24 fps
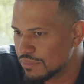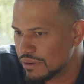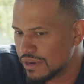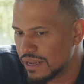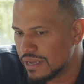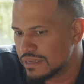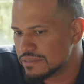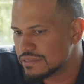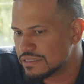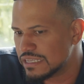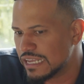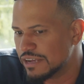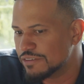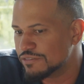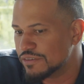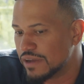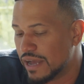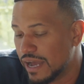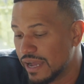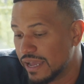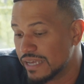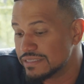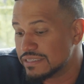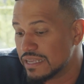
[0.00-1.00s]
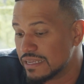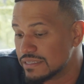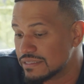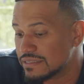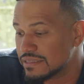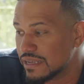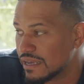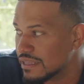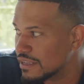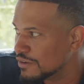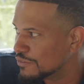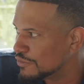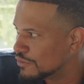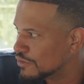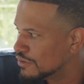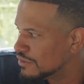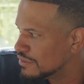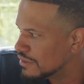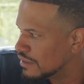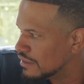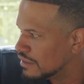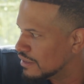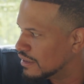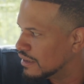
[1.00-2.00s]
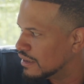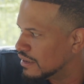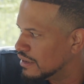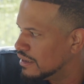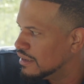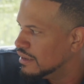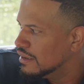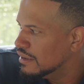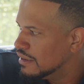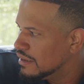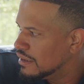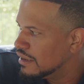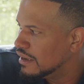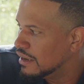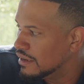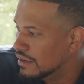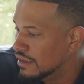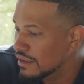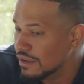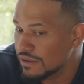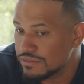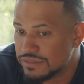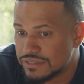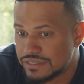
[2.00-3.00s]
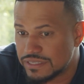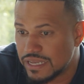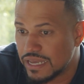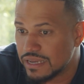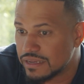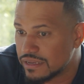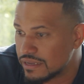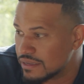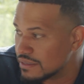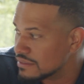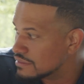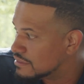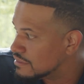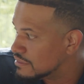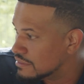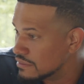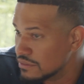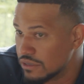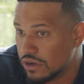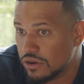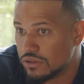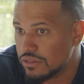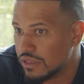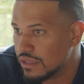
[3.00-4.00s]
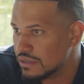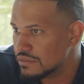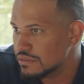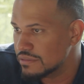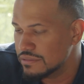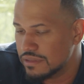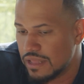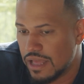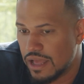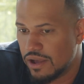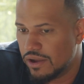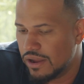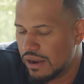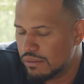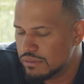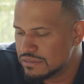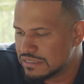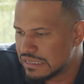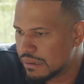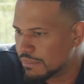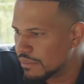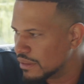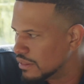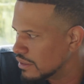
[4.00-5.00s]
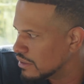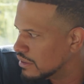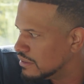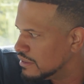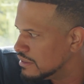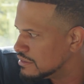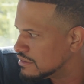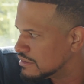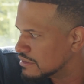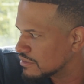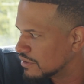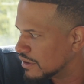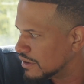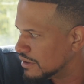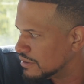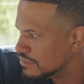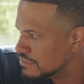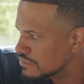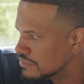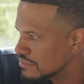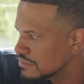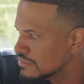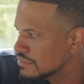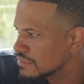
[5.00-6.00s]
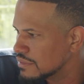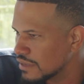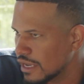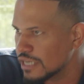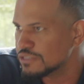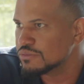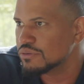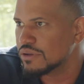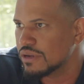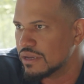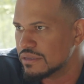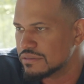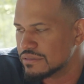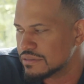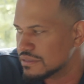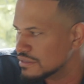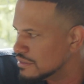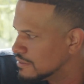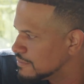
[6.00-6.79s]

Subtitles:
But I guess I stayed there for enough seconds. No, that now every time I look on Instagram, guess what I see?